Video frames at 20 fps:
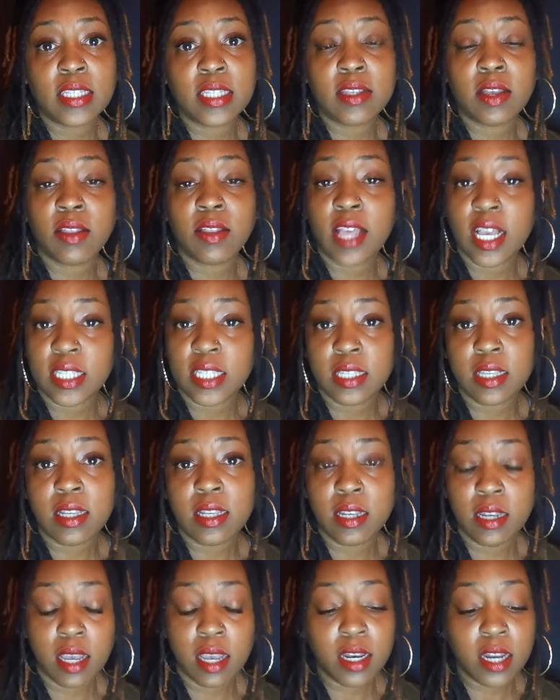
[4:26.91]
So that's
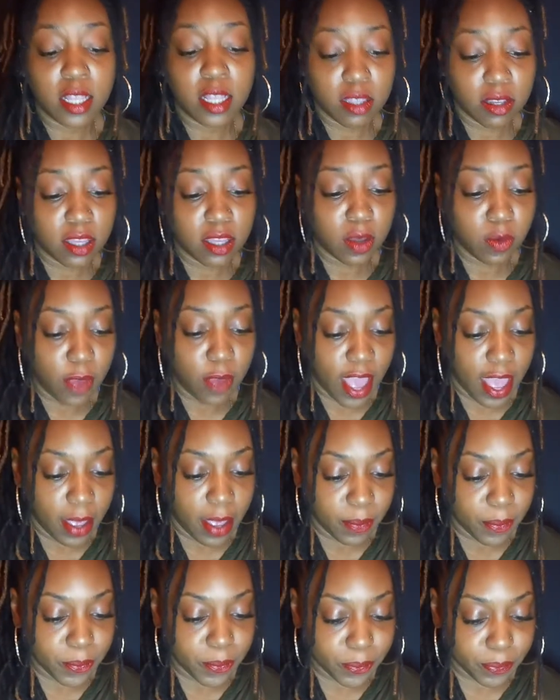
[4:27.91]
another good
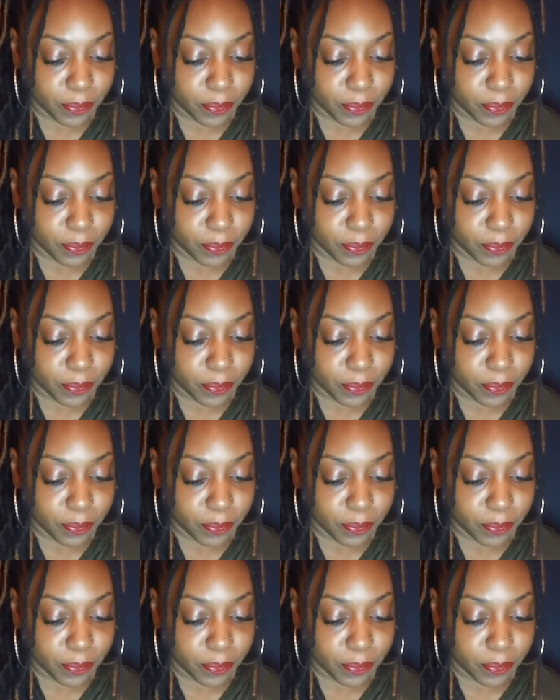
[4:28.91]
way.